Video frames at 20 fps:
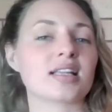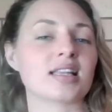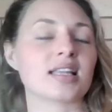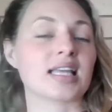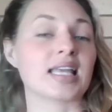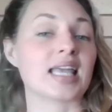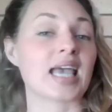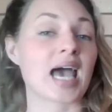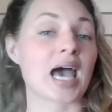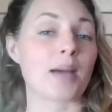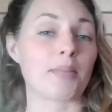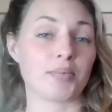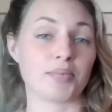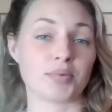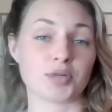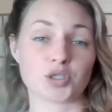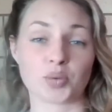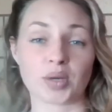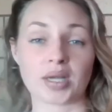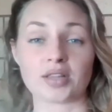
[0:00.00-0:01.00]
the gap
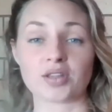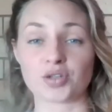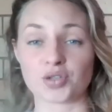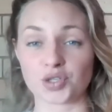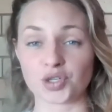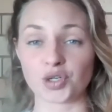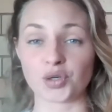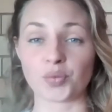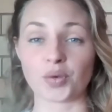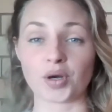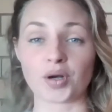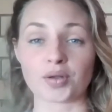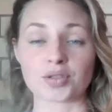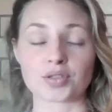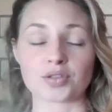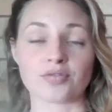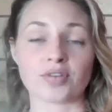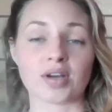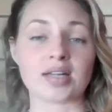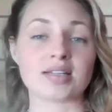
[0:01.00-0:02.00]
between the two
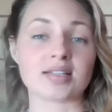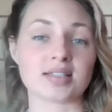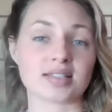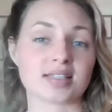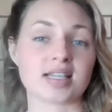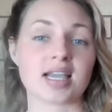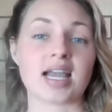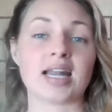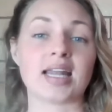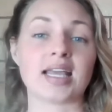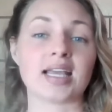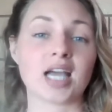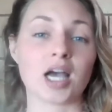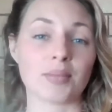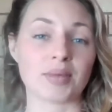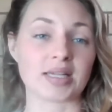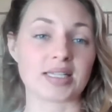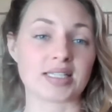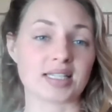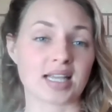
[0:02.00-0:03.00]
worlds of understanding
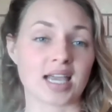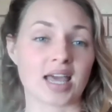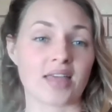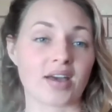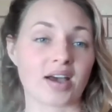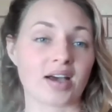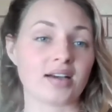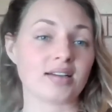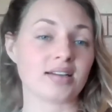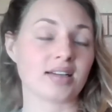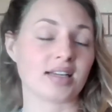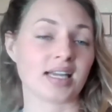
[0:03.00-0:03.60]
coming together.